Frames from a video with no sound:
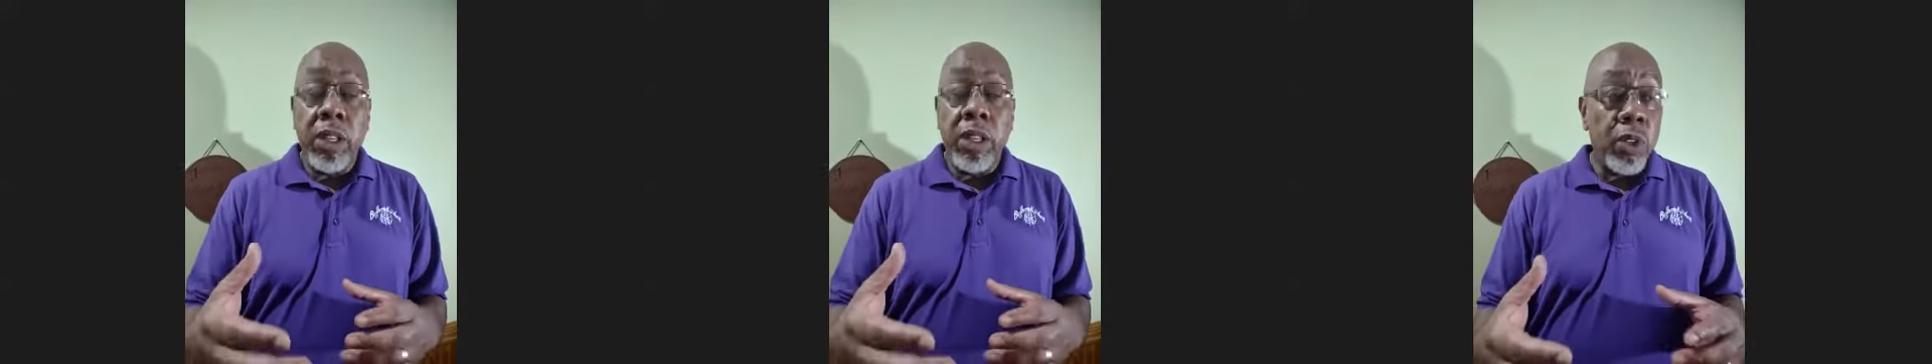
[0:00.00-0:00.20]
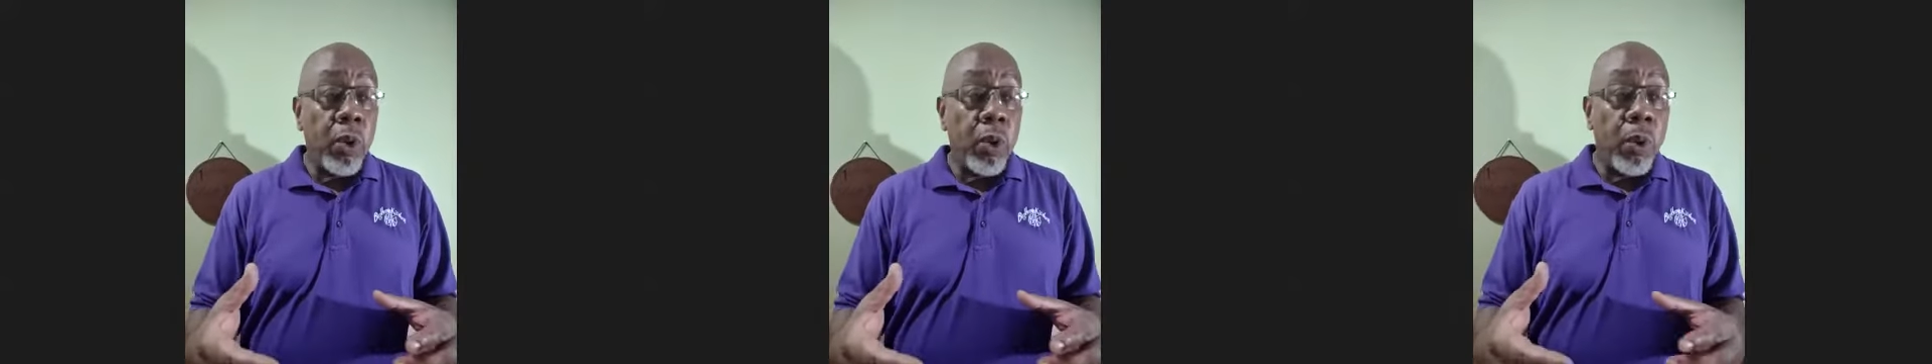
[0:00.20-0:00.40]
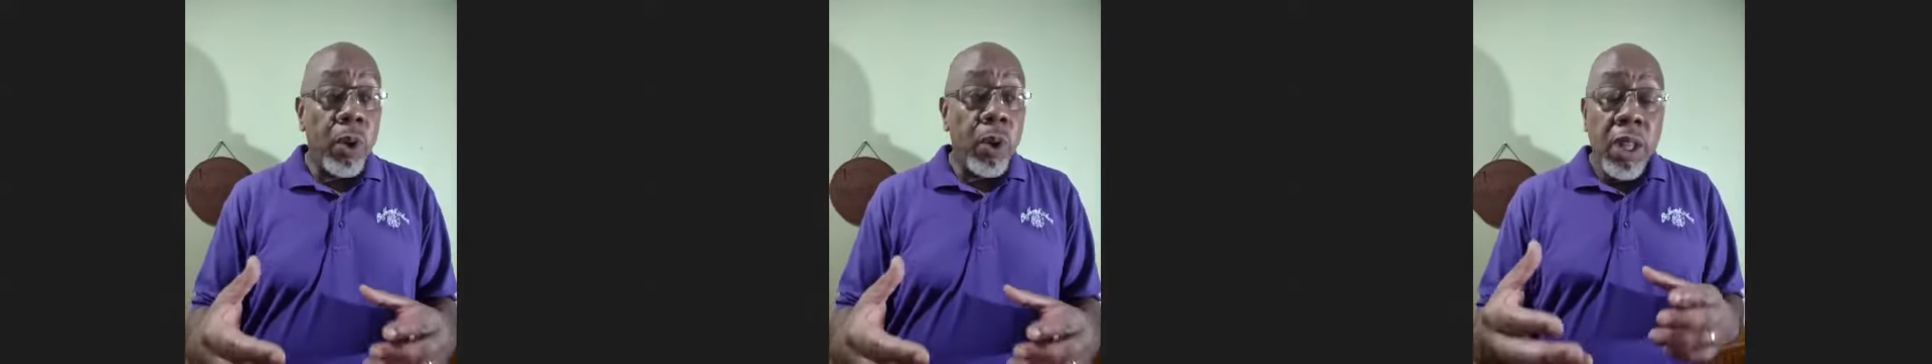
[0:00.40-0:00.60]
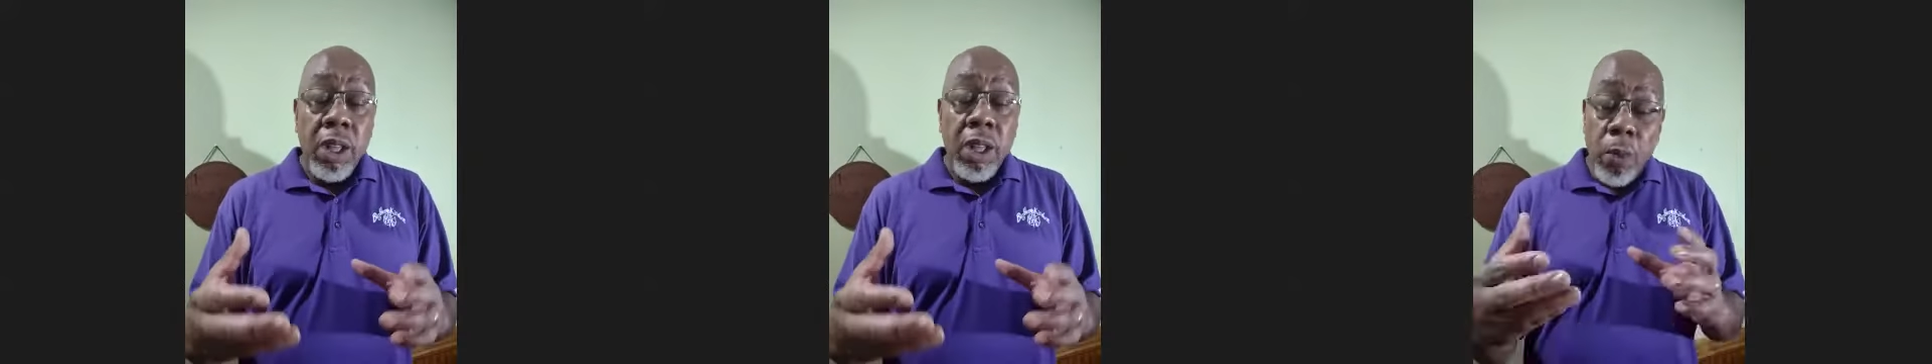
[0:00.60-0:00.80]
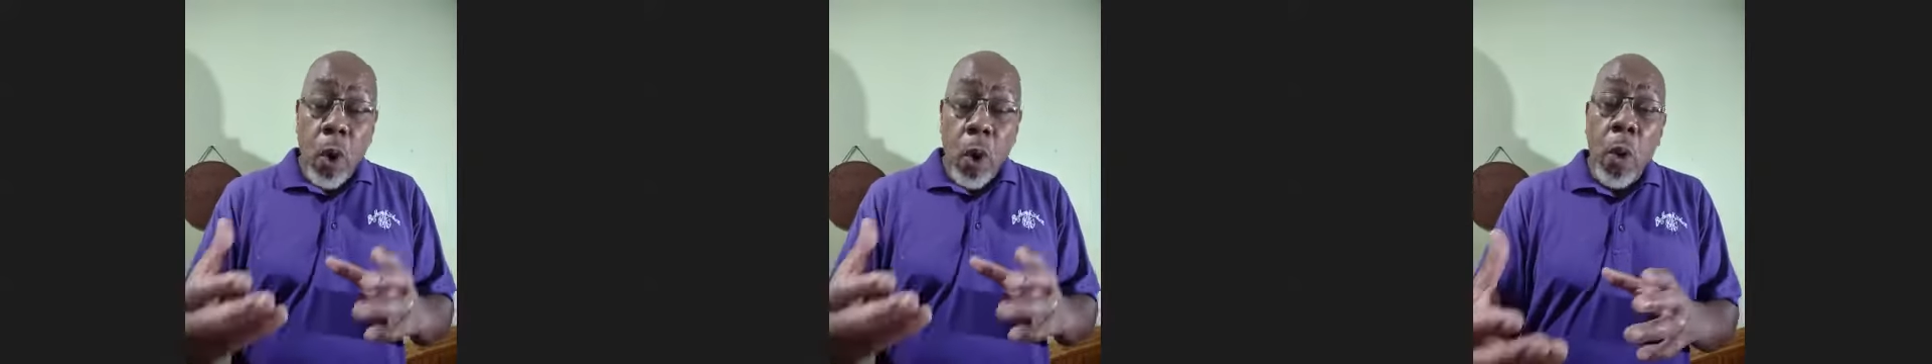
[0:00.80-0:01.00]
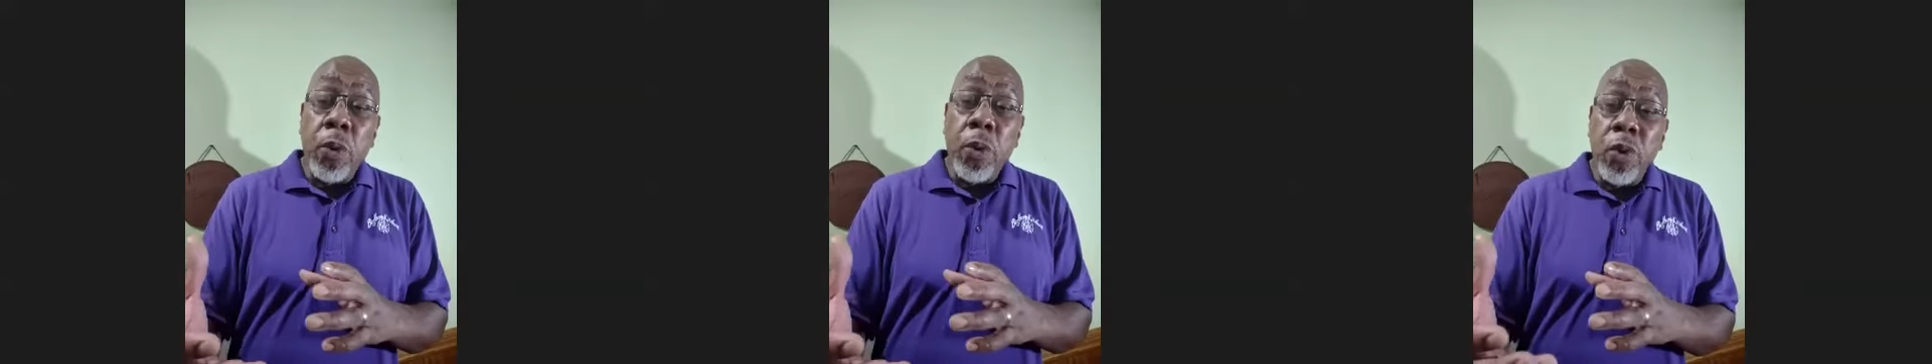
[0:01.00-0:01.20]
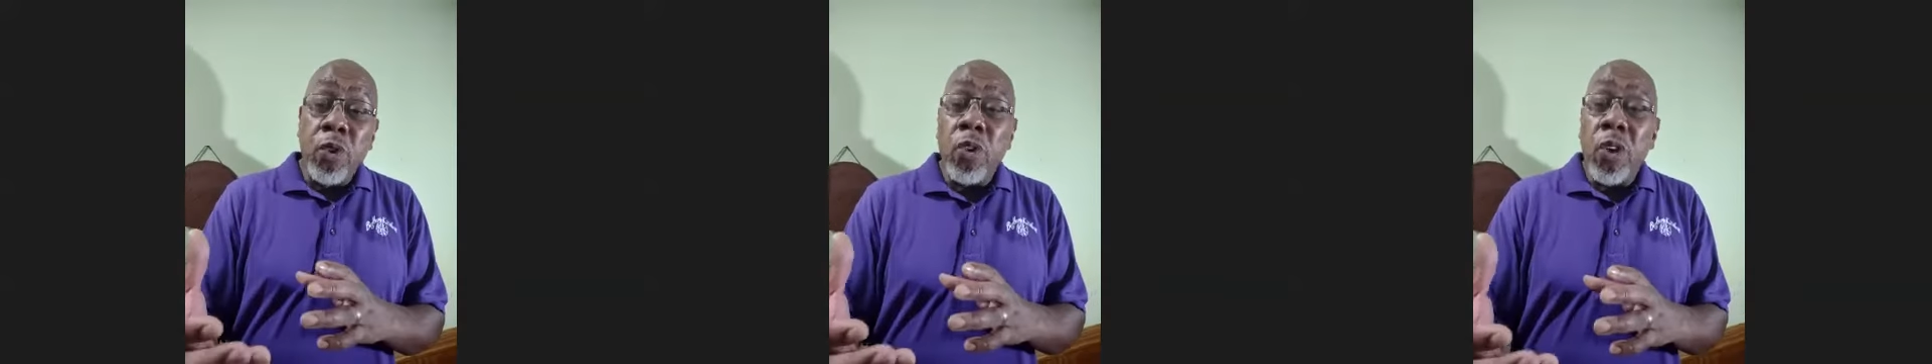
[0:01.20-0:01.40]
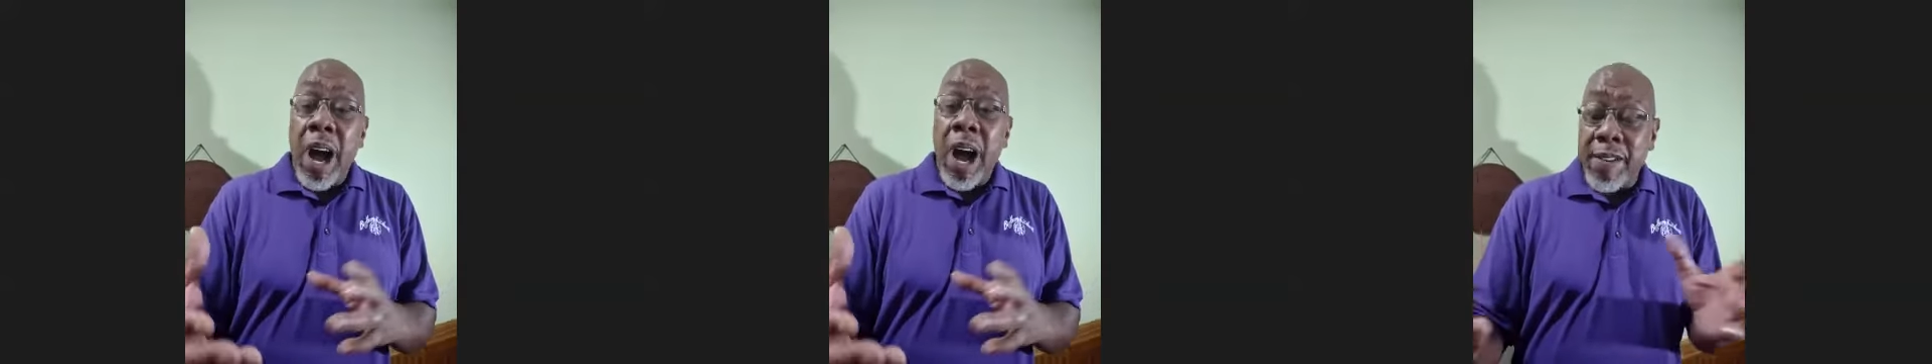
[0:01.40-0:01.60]
So we hope
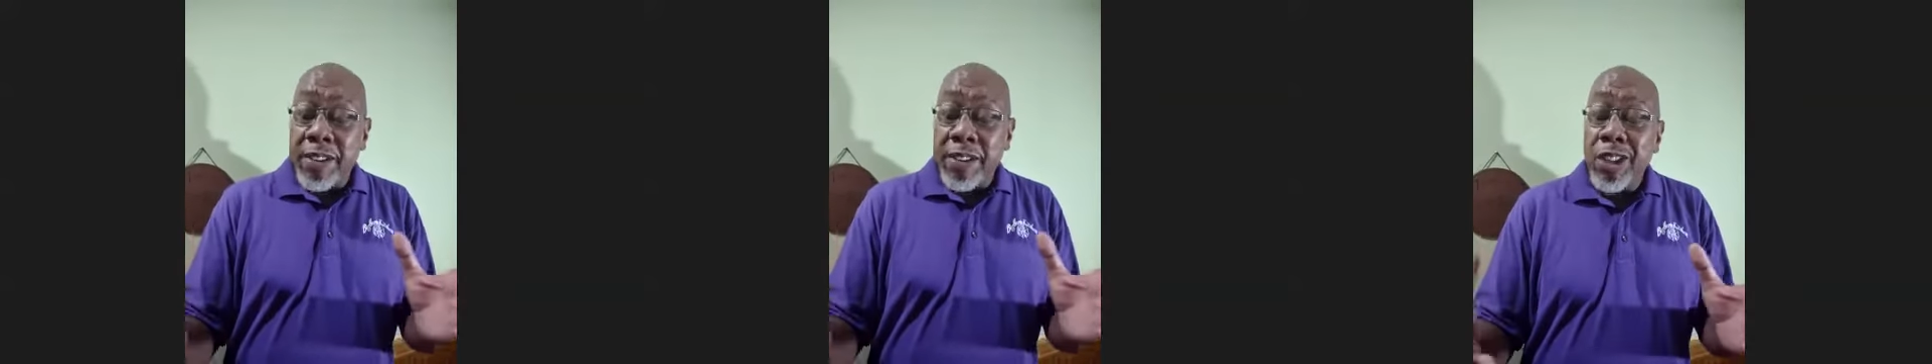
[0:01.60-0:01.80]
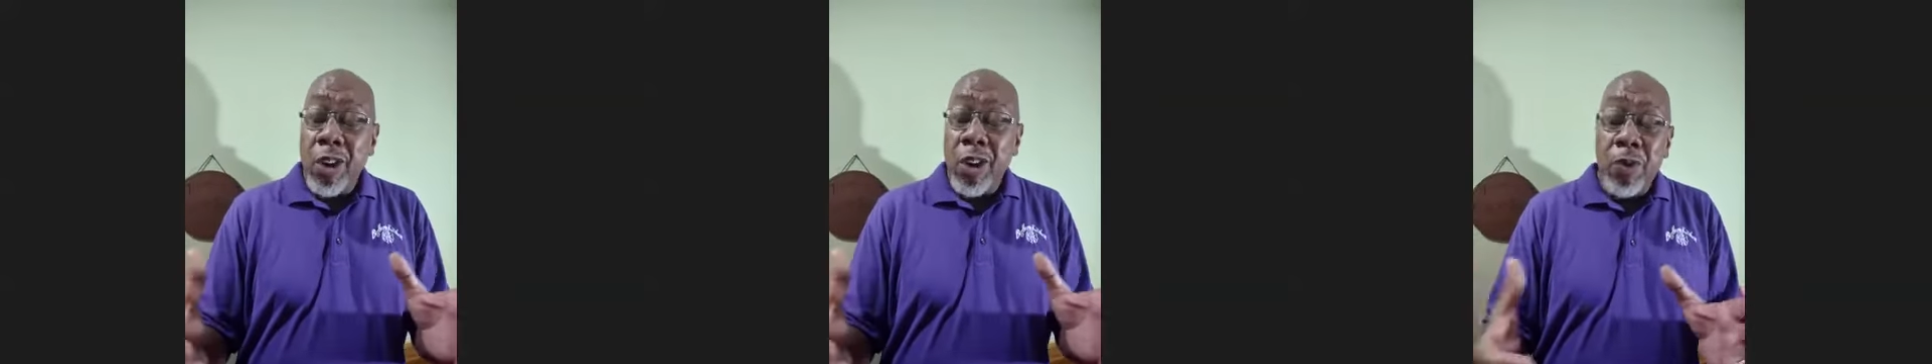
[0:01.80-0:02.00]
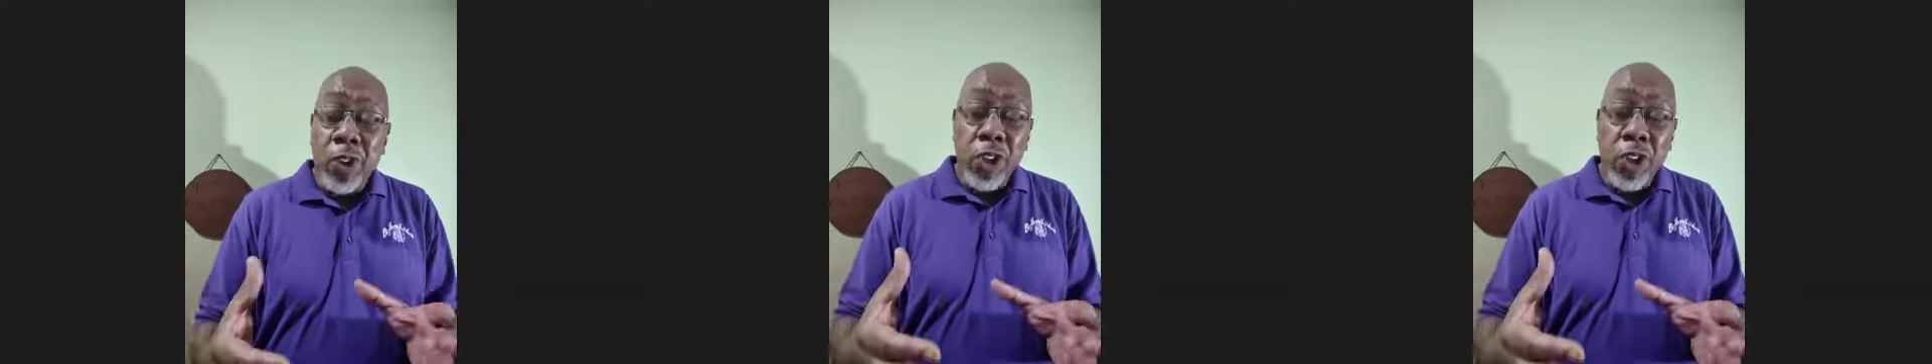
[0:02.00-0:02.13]
hopefully